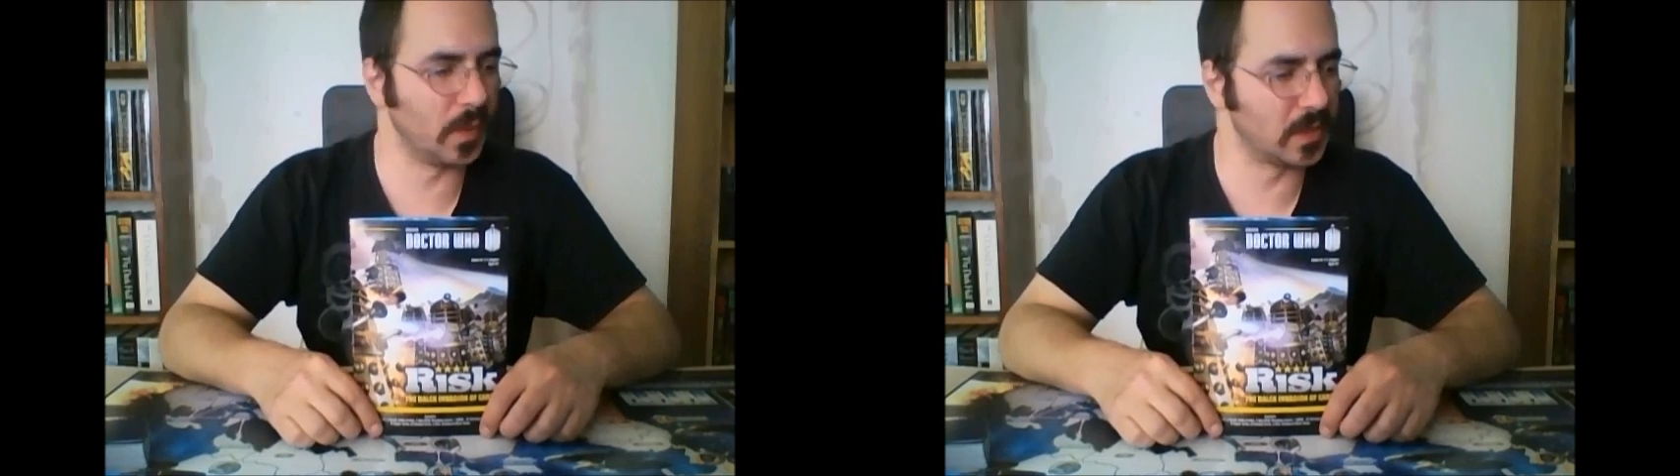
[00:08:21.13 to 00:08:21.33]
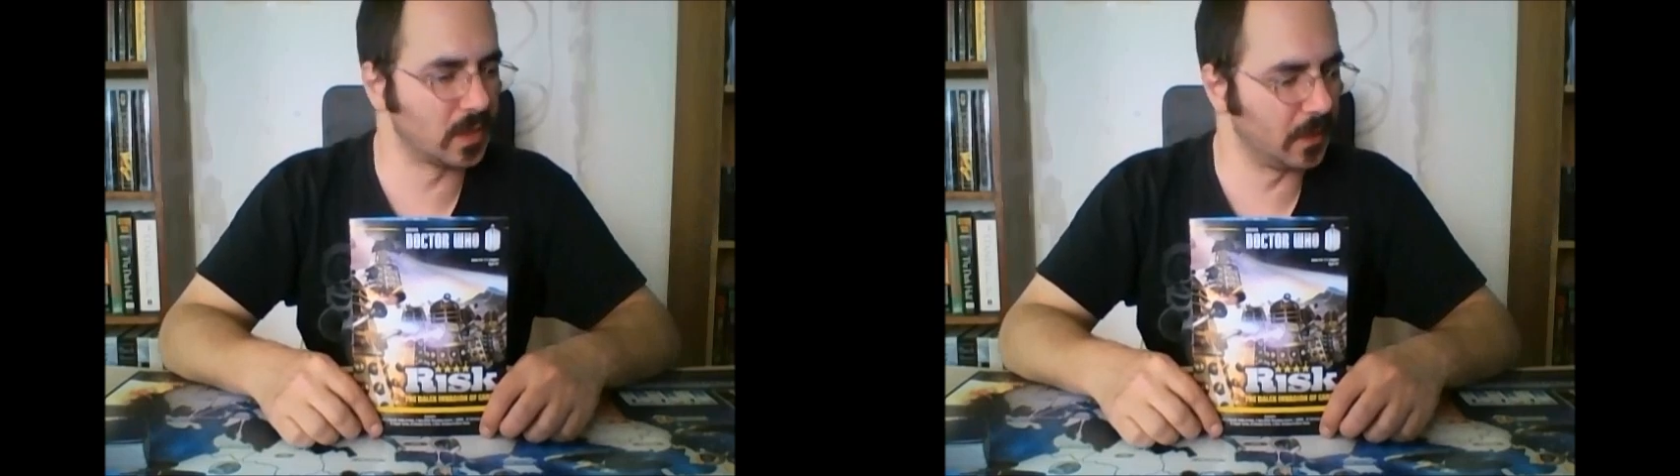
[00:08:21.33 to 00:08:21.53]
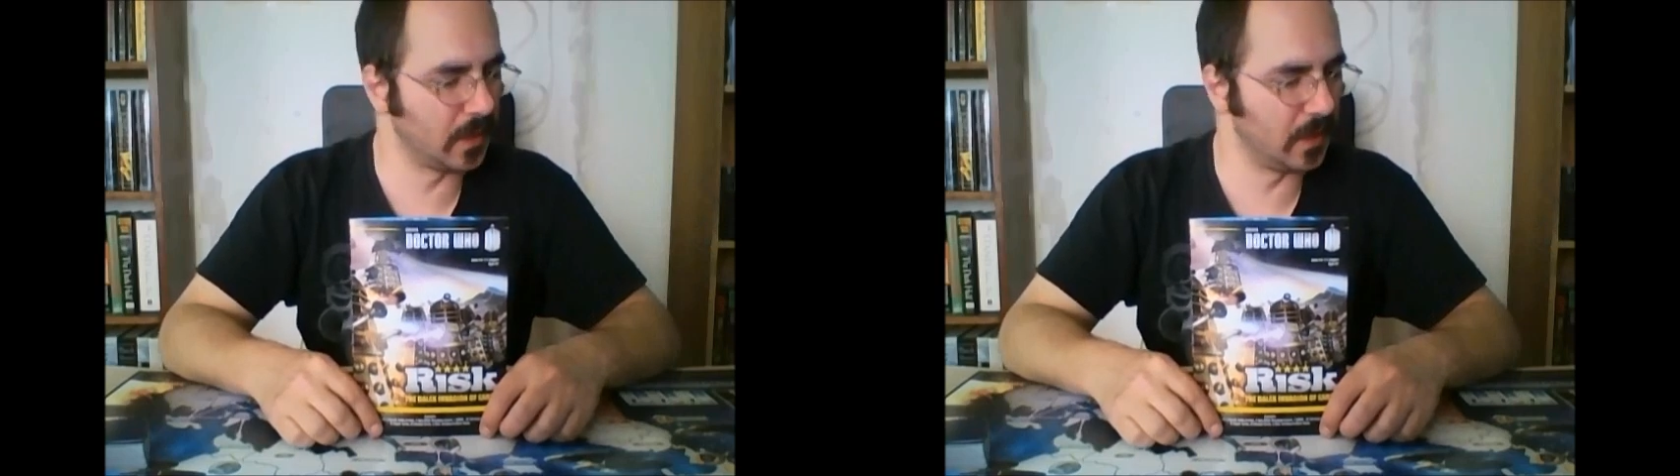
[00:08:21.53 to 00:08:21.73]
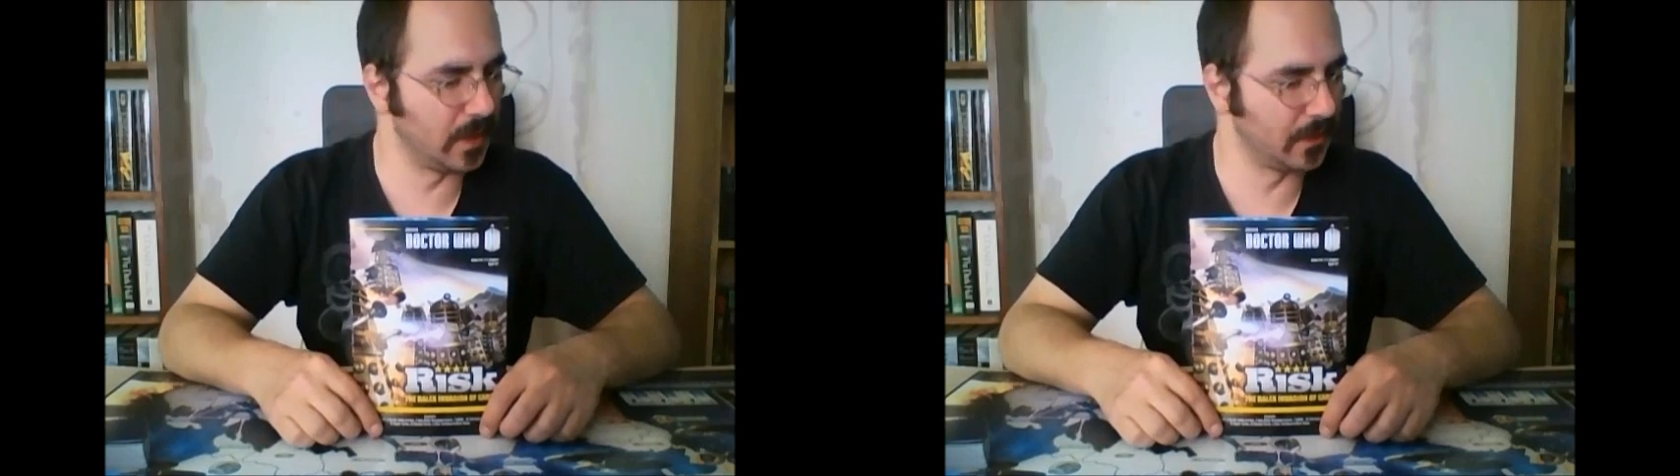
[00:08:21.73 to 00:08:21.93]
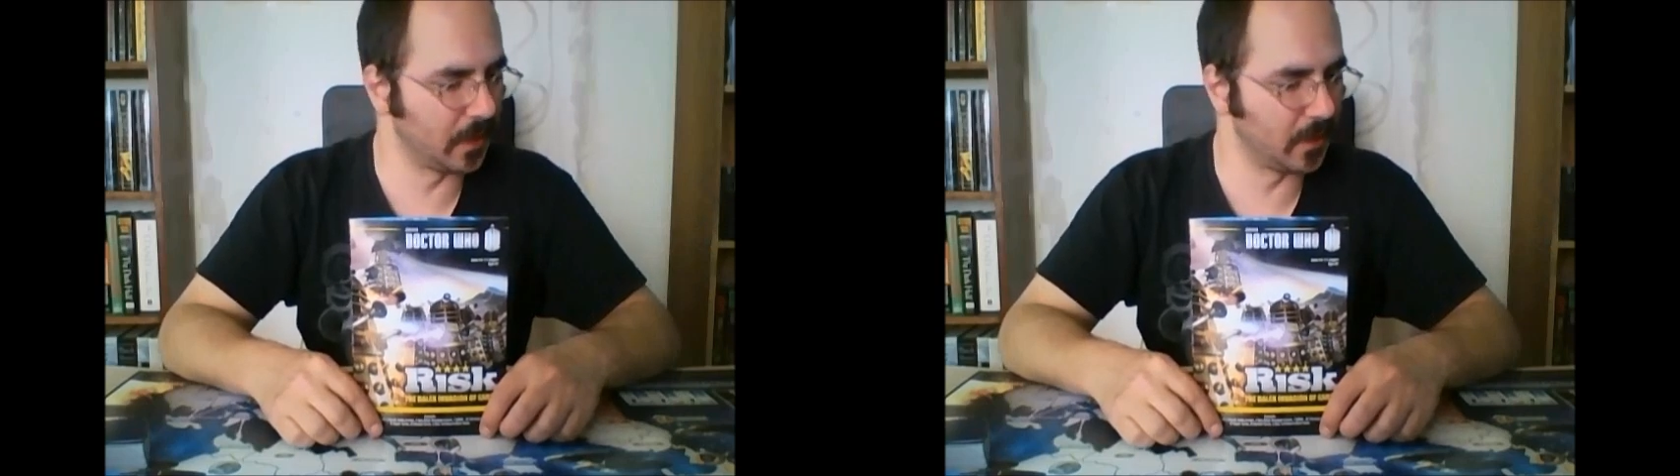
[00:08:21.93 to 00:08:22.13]
something
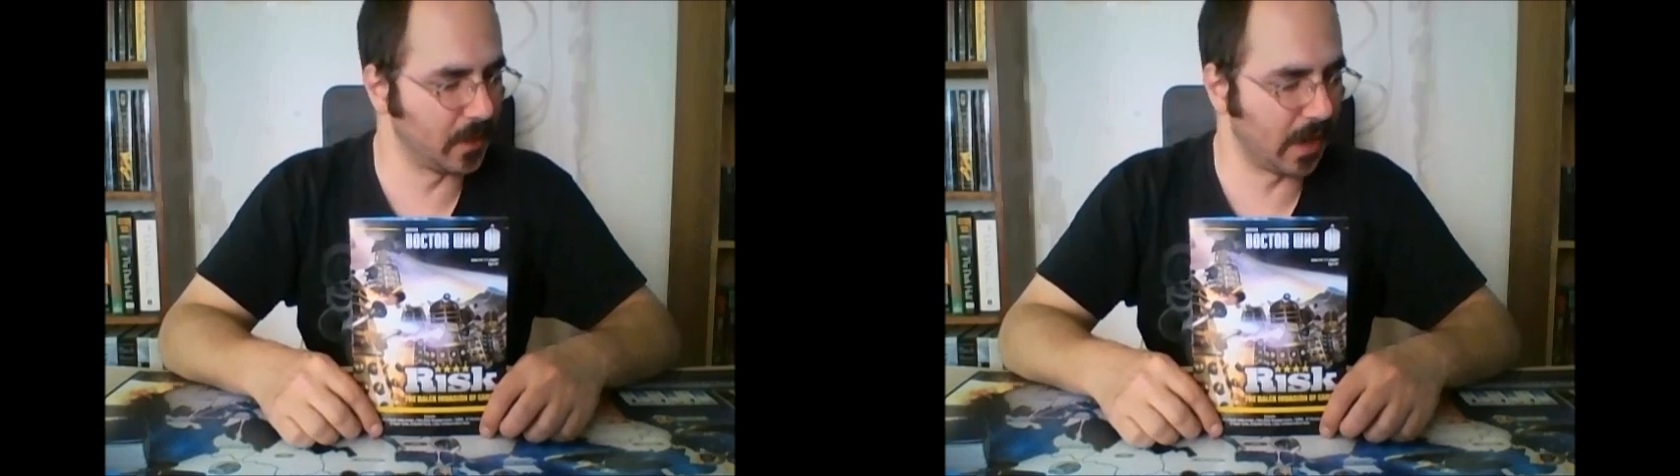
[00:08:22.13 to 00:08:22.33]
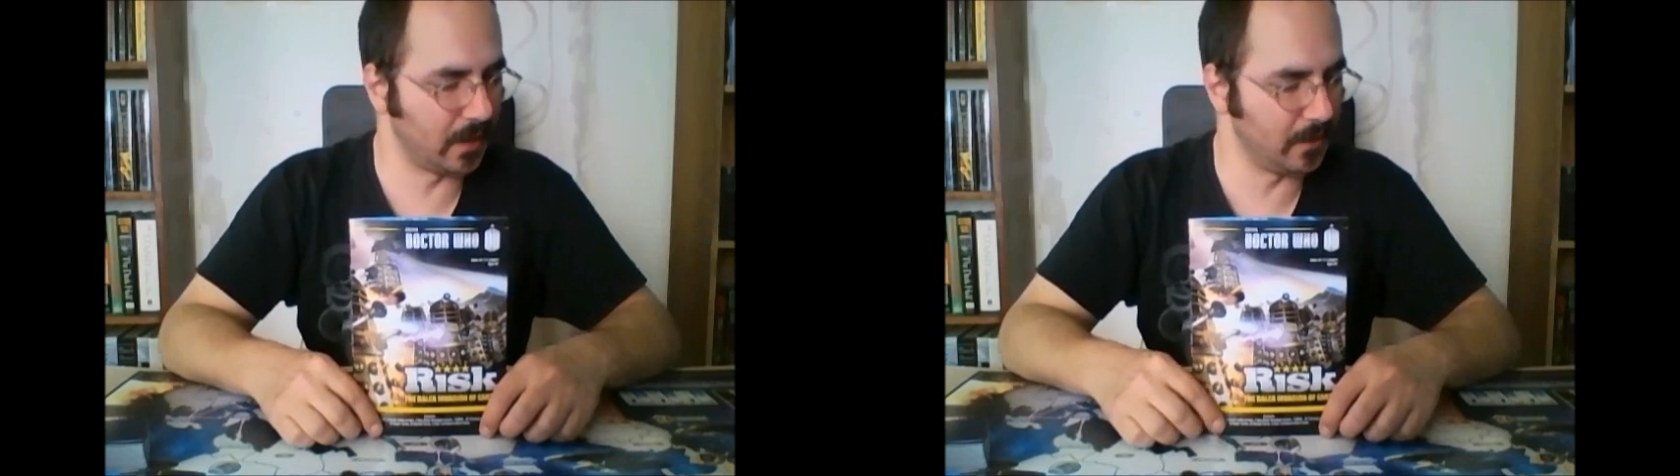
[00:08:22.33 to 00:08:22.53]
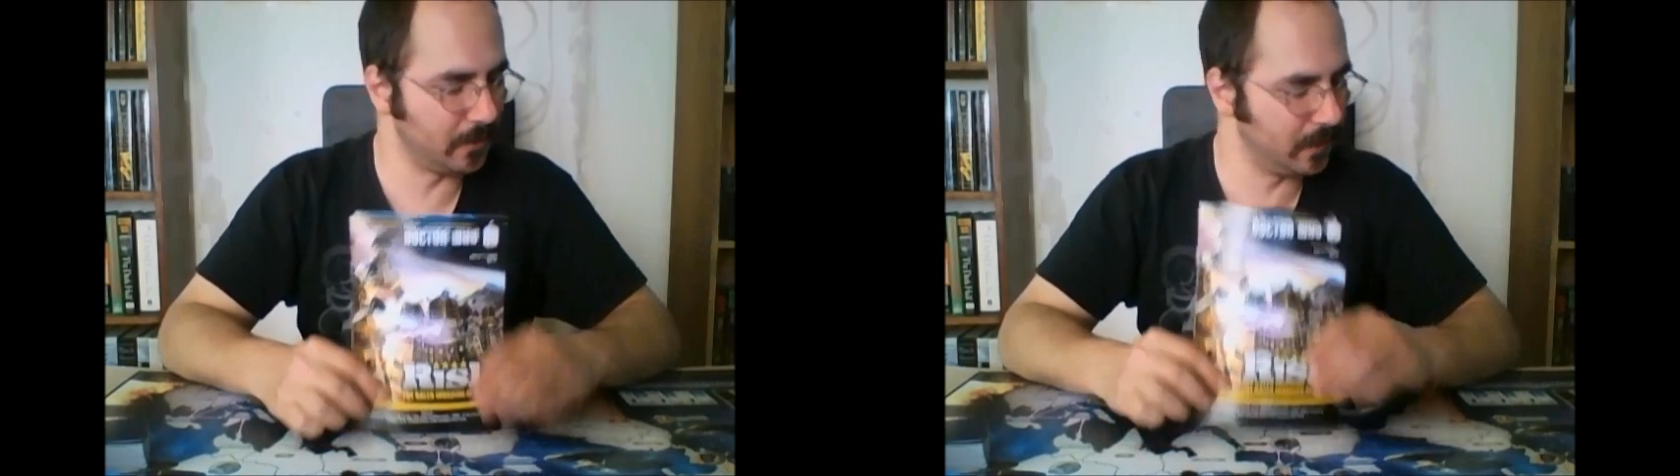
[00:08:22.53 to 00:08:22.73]
different about it.